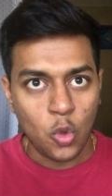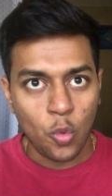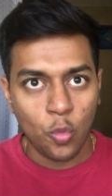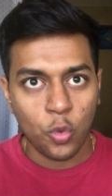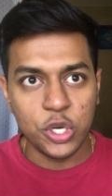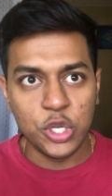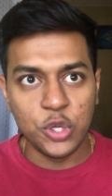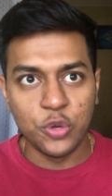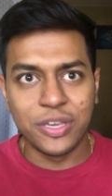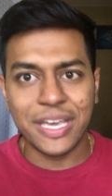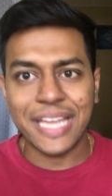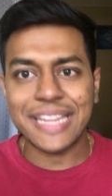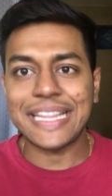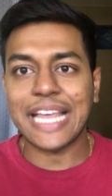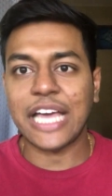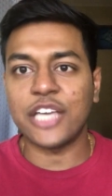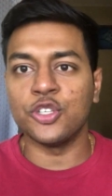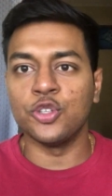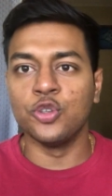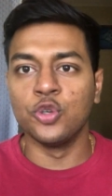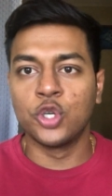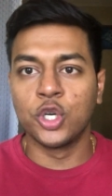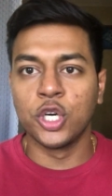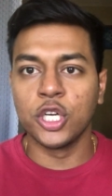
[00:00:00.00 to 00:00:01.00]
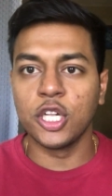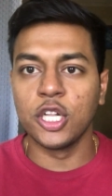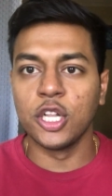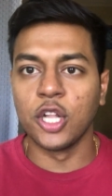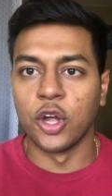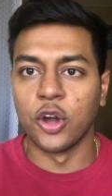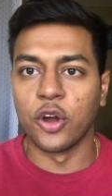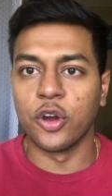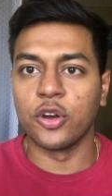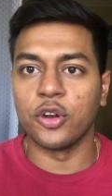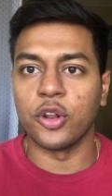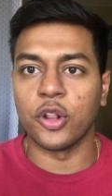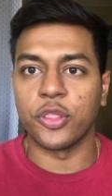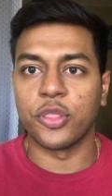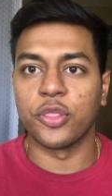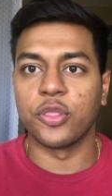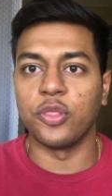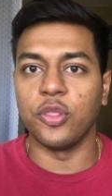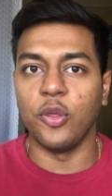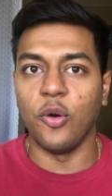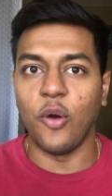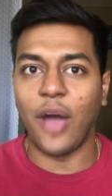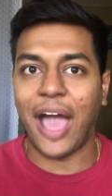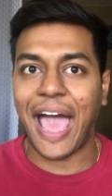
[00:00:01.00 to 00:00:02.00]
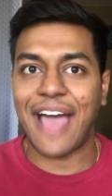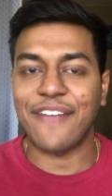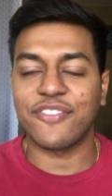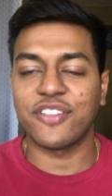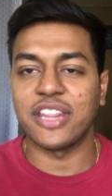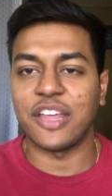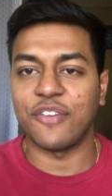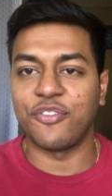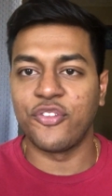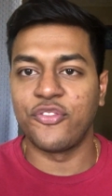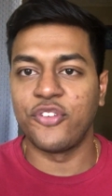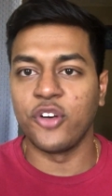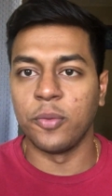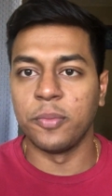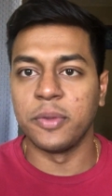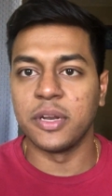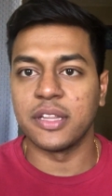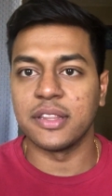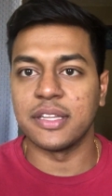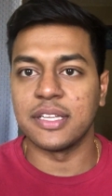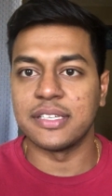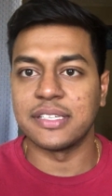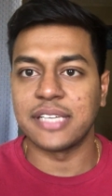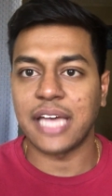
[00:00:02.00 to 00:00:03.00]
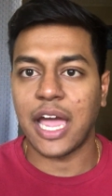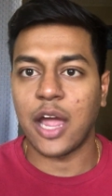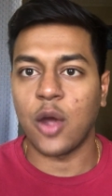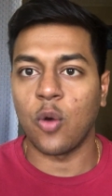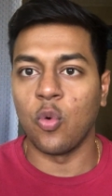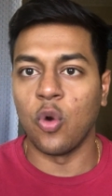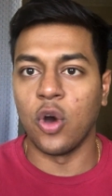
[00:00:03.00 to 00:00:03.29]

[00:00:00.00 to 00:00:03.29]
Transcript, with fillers: when you get that, you could learn after that fulfillment of desire.